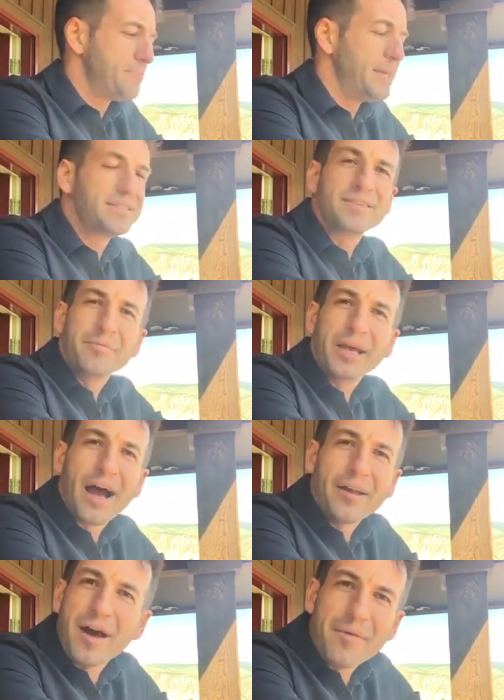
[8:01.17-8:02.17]
it's something
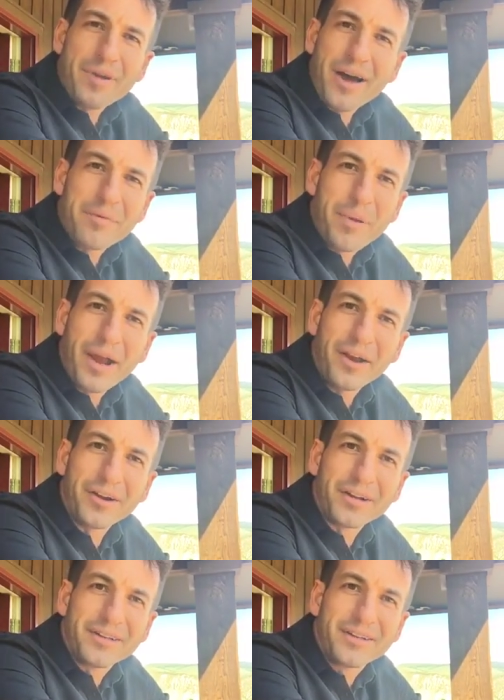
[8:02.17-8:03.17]
I don't, I'm not a parent.